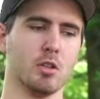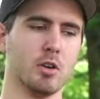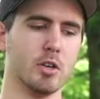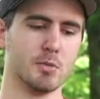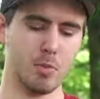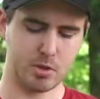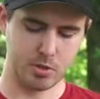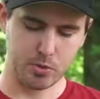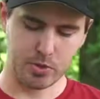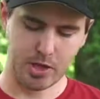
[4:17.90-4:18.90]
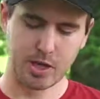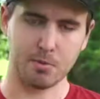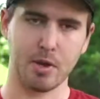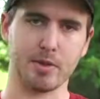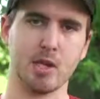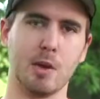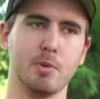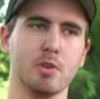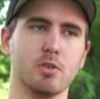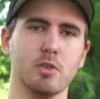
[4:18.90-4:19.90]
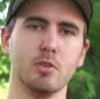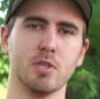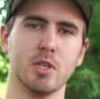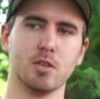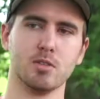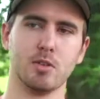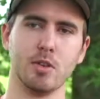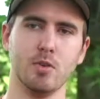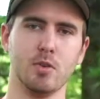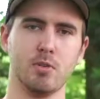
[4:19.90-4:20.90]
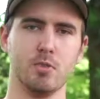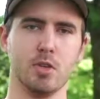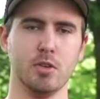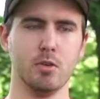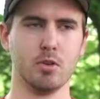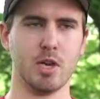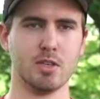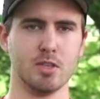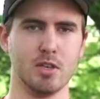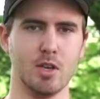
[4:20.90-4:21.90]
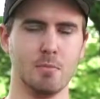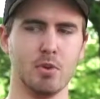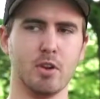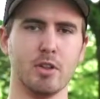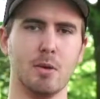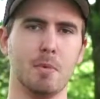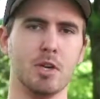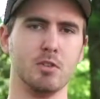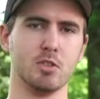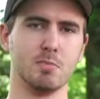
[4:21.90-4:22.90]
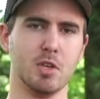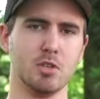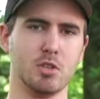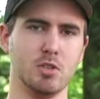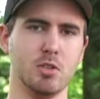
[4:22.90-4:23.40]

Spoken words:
learn as much as you can about the camera you're using so that you can really utilize it and put all that money you spent to good